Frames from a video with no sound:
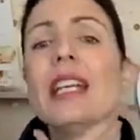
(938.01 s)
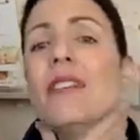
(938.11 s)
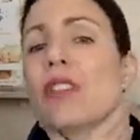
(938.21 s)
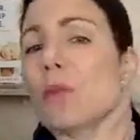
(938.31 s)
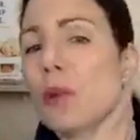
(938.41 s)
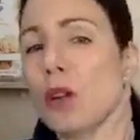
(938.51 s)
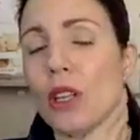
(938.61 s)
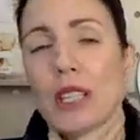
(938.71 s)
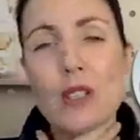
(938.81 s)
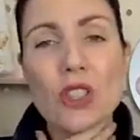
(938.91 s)
if the
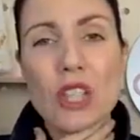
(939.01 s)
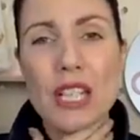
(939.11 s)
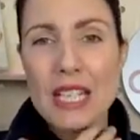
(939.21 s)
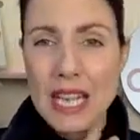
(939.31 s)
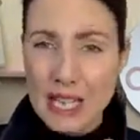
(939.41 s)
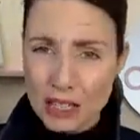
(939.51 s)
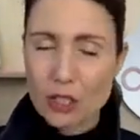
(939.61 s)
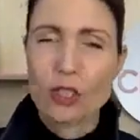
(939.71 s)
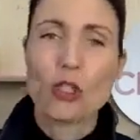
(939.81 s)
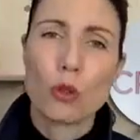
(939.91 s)
burn is to the neck,
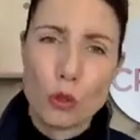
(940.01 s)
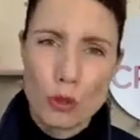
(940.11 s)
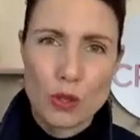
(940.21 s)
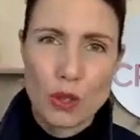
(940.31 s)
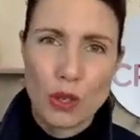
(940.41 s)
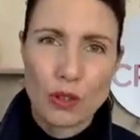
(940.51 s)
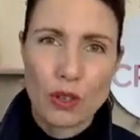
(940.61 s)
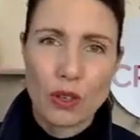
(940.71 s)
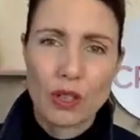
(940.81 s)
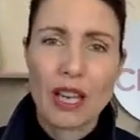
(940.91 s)
the torso,
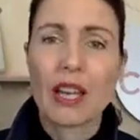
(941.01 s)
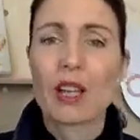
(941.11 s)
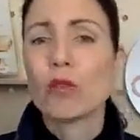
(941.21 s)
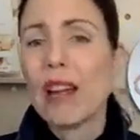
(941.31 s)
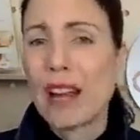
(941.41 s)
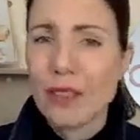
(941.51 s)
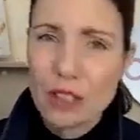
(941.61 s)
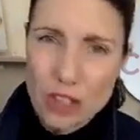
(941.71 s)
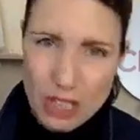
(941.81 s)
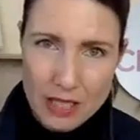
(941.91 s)
okay, around
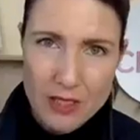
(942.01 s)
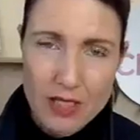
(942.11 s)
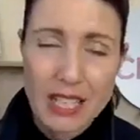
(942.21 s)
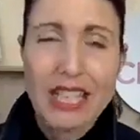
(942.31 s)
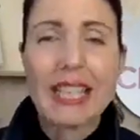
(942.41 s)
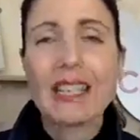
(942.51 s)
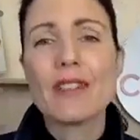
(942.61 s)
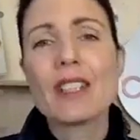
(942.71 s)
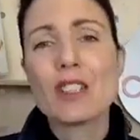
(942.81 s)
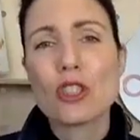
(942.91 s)
the chest,
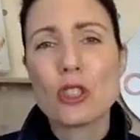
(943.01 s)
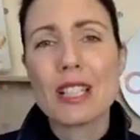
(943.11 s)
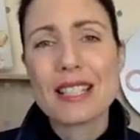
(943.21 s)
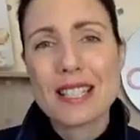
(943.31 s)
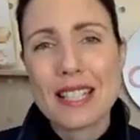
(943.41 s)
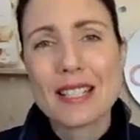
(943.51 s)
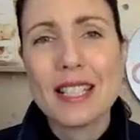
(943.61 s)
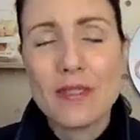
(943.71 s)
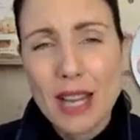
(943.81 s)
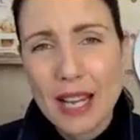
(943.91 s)
if it's to a
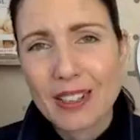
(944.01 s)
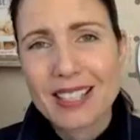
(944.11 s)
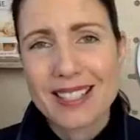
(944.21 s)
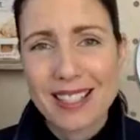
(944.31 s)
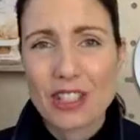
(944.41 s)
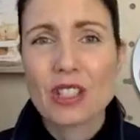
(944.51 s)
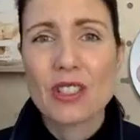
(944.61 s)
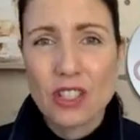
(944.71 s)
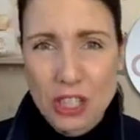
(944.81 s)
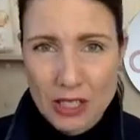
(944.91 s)
sensitive area such
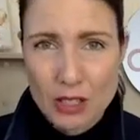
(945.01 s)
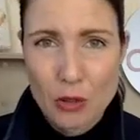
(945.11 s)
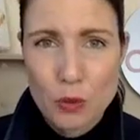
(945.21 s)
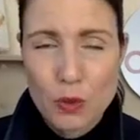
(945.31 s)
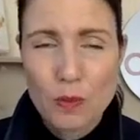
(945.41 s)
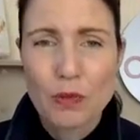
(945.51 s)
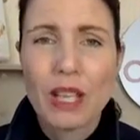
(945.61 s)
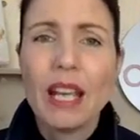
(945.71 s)
as the genitals.